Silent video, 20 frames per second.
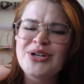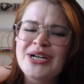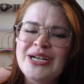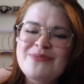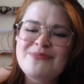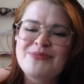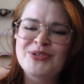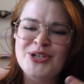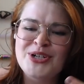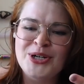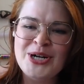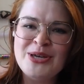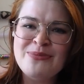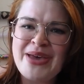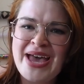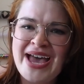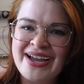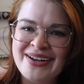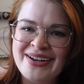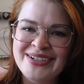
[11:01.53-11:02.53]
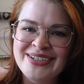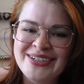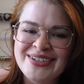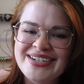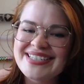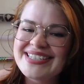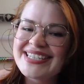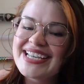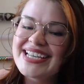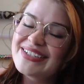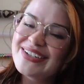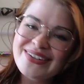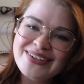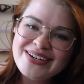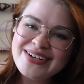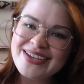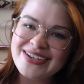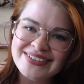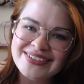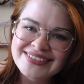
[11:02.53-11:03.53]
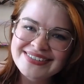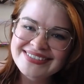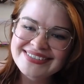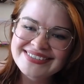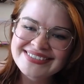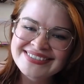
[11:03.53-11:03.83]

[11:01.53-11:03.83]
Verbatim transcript: tried to turn it back on her and it's like no yep. no no